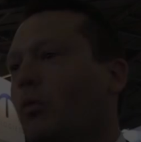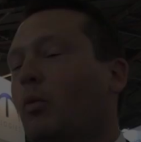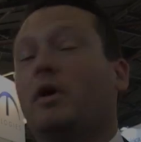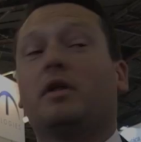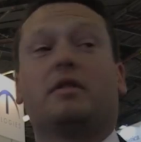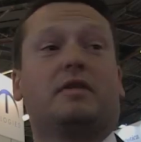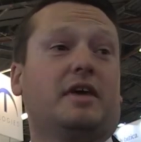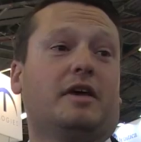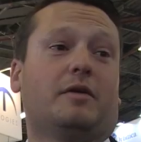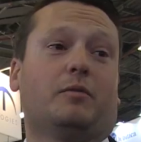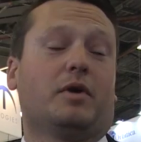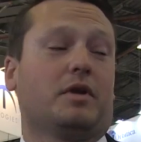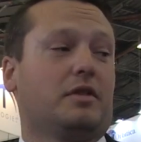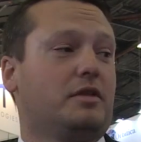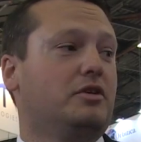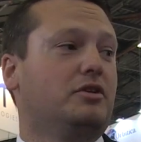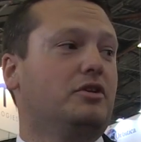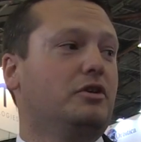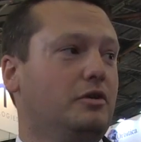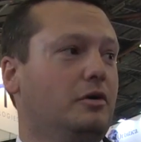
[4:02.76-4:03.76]
One of
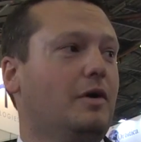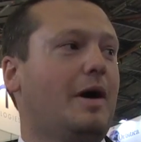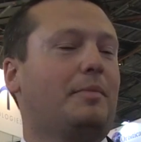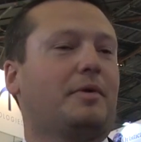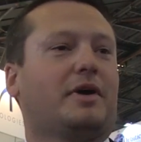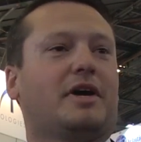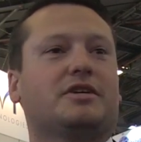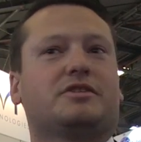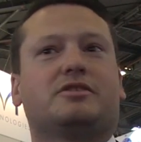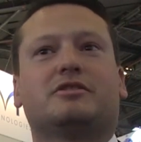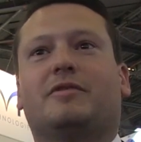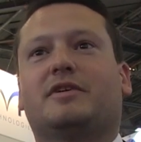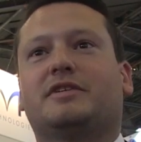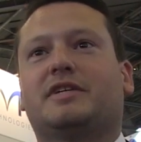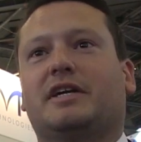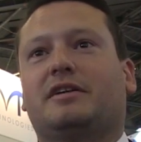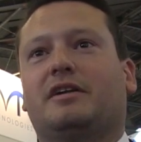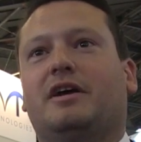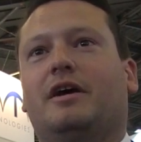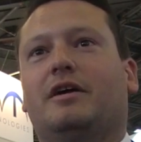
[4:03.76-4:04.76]
the new applications of our
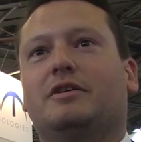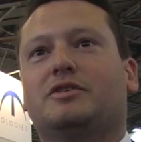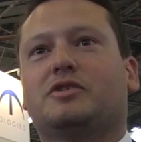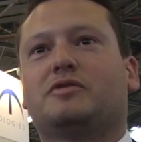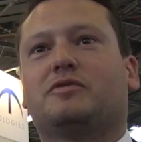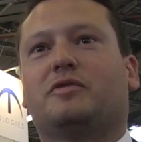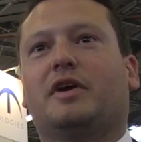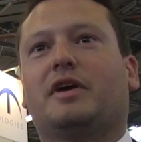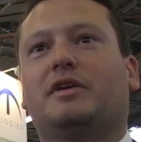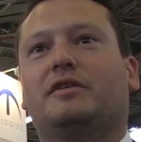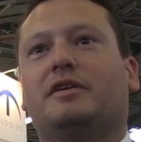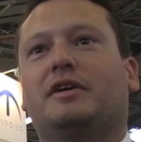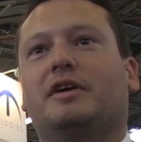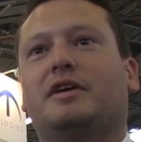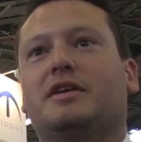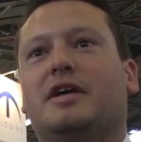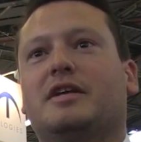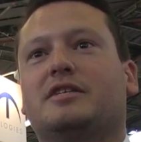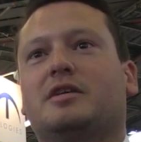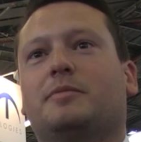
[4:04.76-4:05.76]
technologies, frankly,
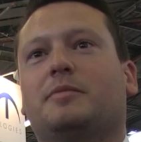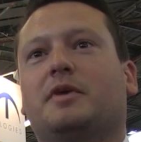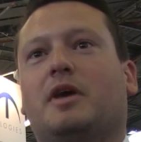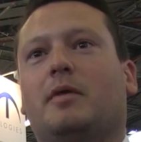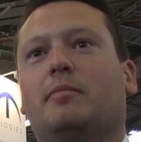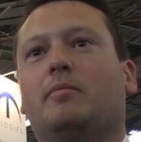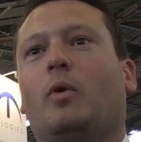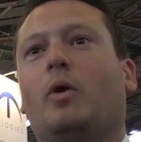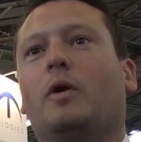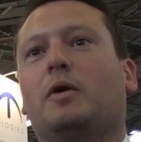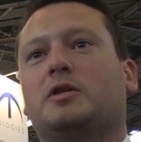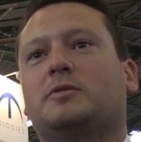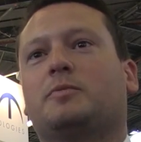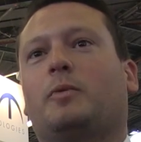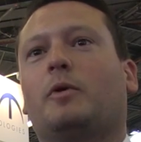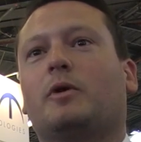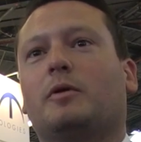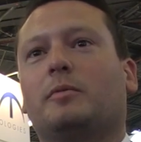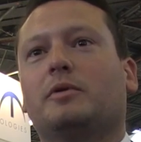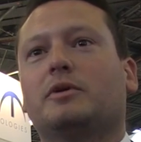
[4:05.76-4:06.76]
as they become more
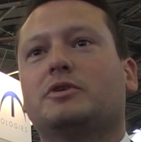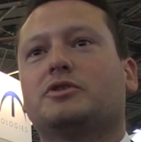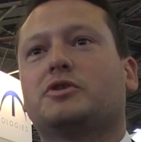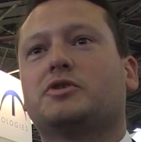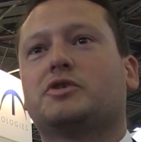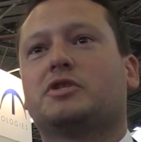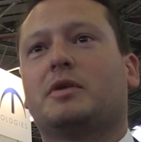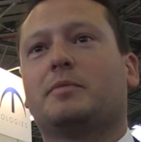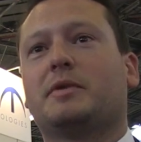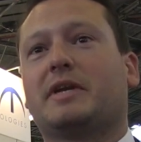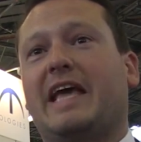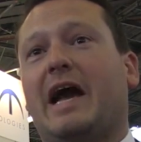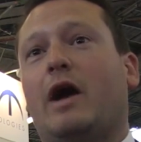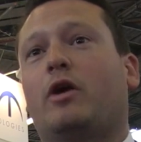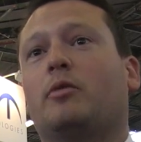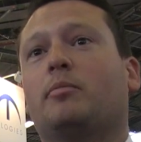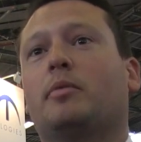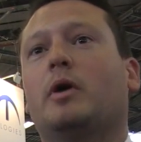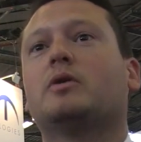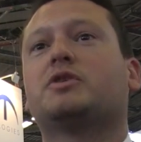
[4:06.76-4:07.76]
exportable, is using them in
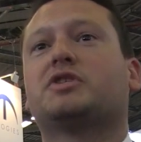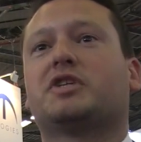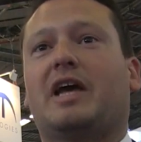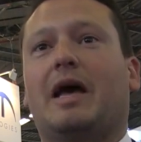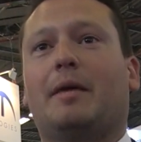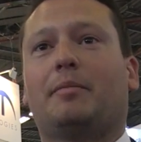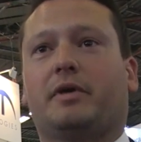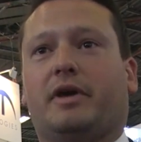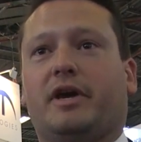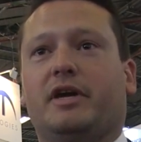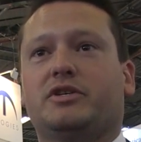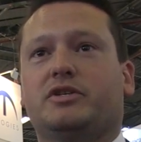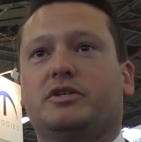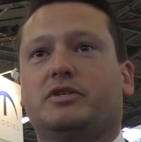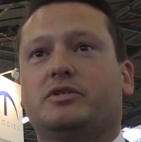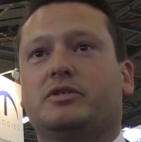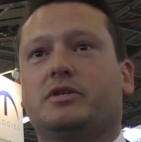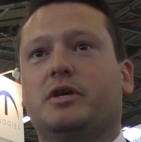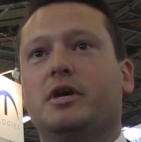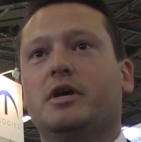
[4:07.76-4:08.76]
counter-poaching
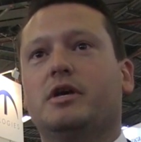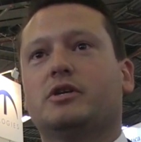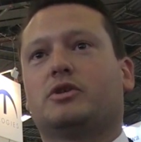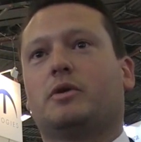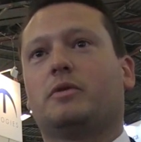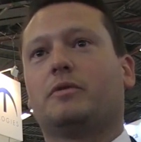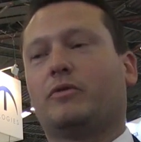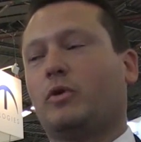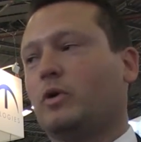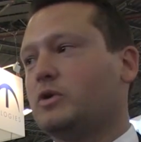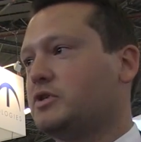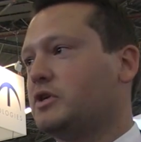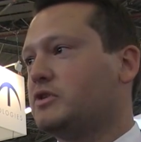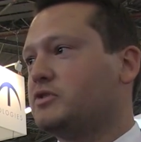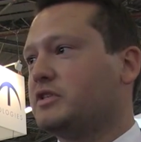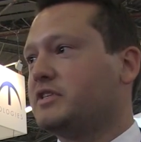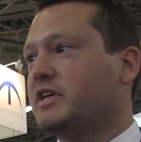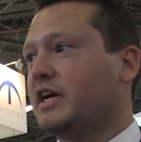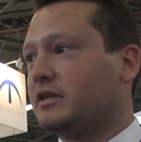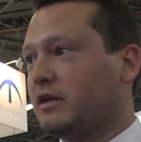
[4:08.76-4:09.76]
applications. So of course
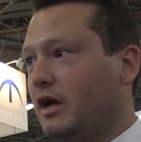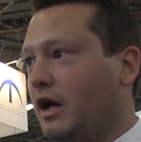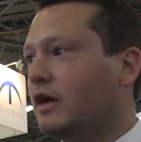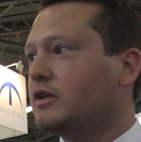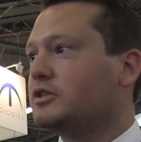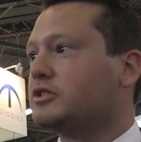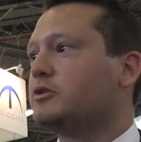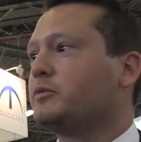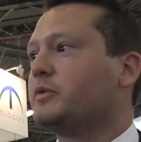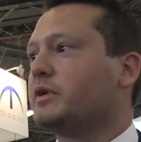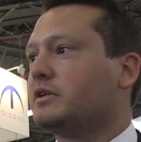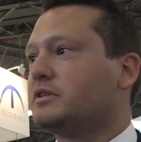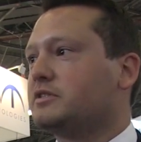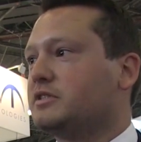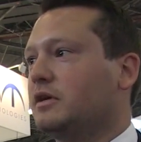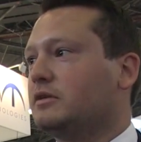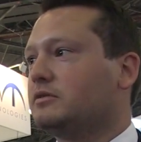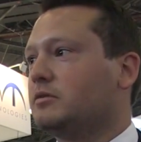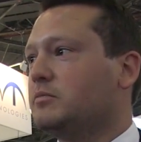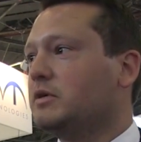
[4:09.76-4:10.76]
there's the technology that we can
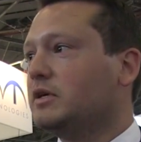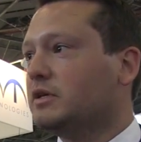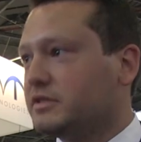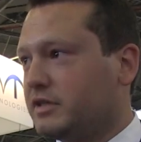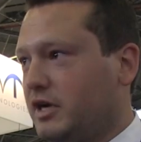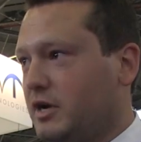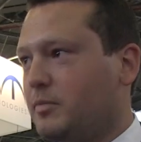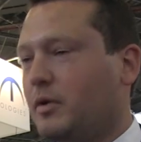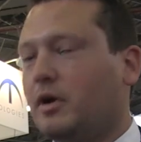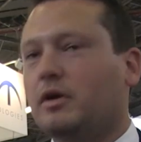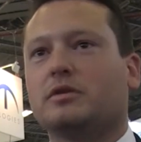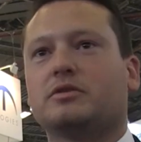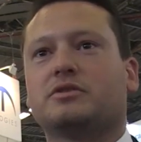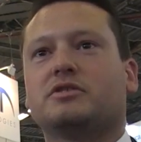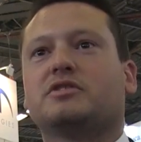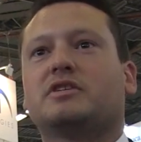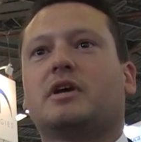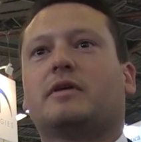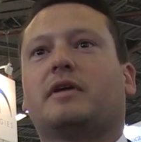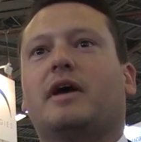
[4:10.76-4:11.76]
sell to military partners
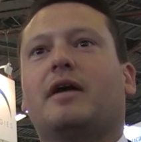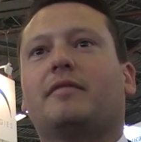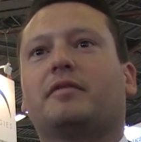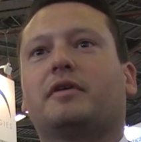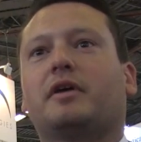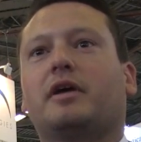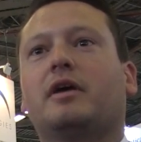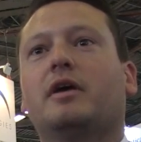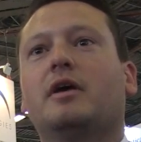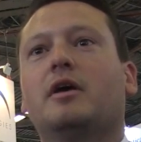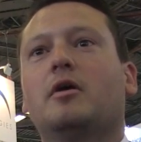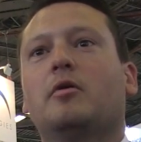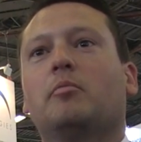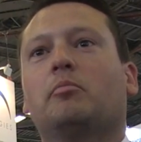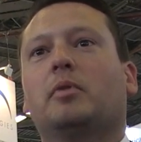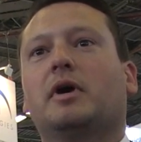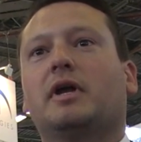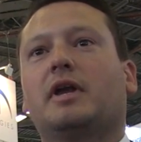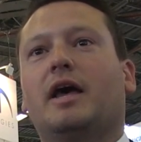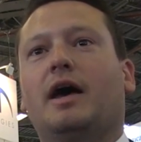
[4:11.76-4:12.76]
in South Africa,
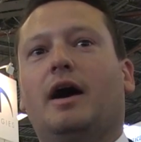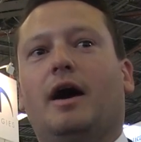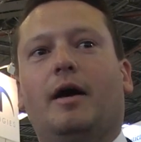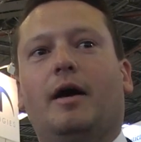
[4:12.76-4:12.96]
but